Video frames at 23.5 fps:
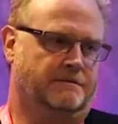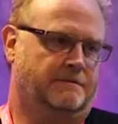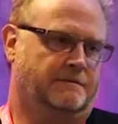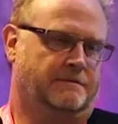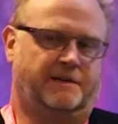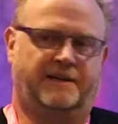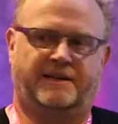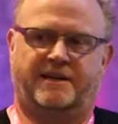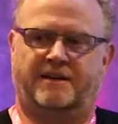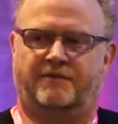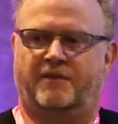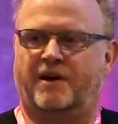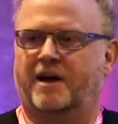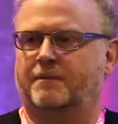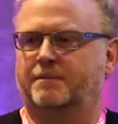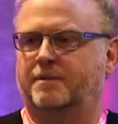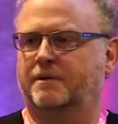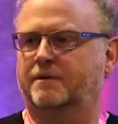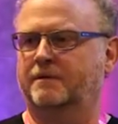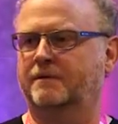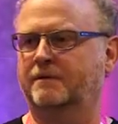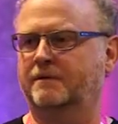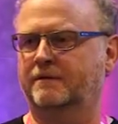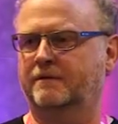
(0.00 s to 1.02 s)
They give up.
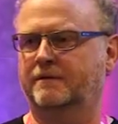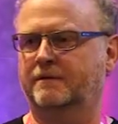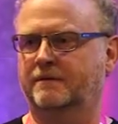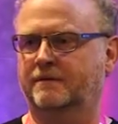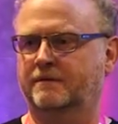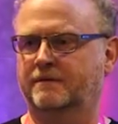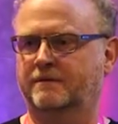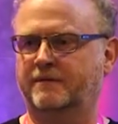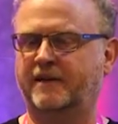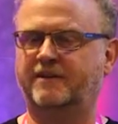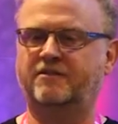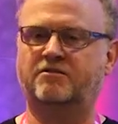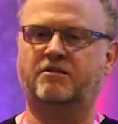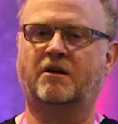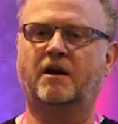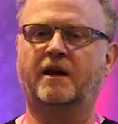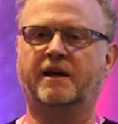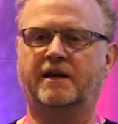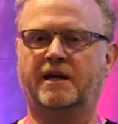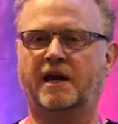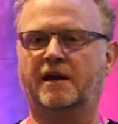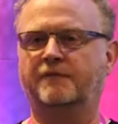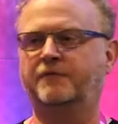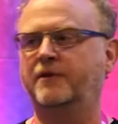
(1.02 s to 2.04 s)
They
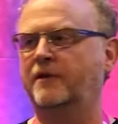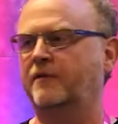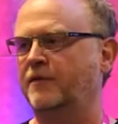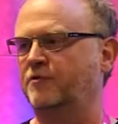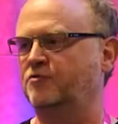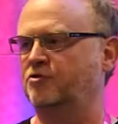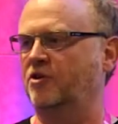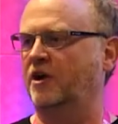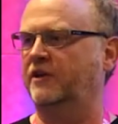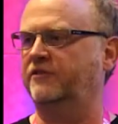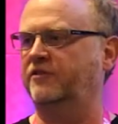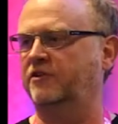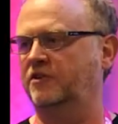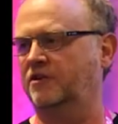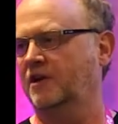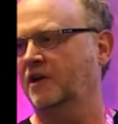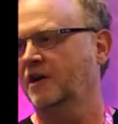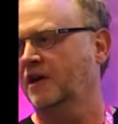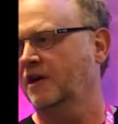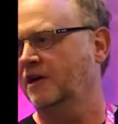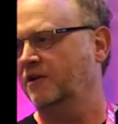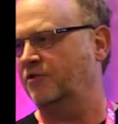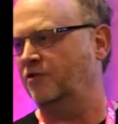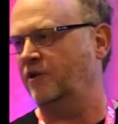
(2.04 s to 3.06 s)
try, yeah, if you've ever tried to
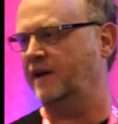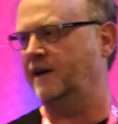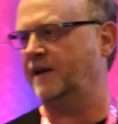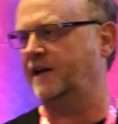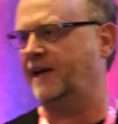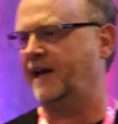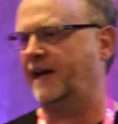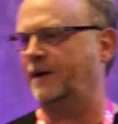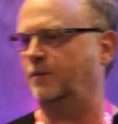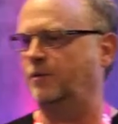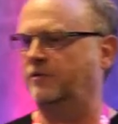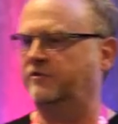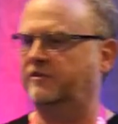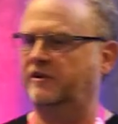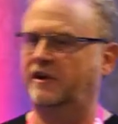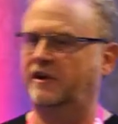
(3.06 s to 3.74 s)
create an account with